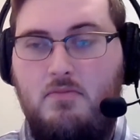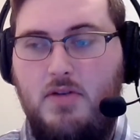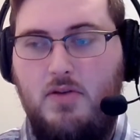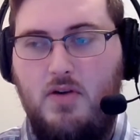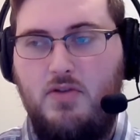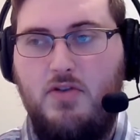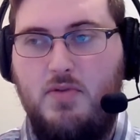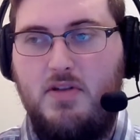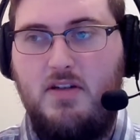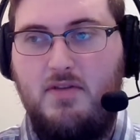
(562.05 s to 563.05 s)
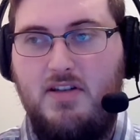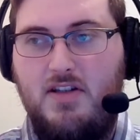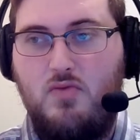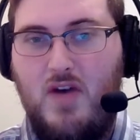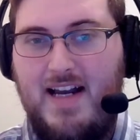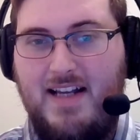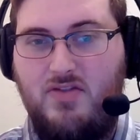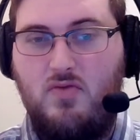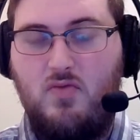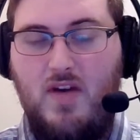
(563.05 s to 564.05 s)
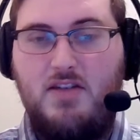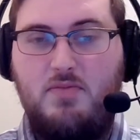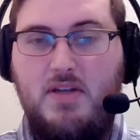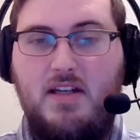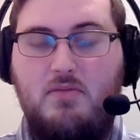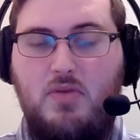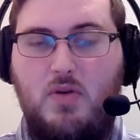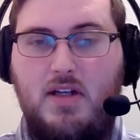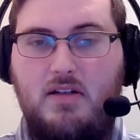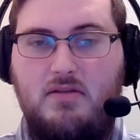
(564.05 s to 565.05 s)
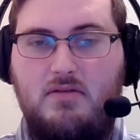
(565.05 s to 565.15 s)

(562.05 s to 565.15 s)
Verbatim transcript: But you also specifically see race, race being employed.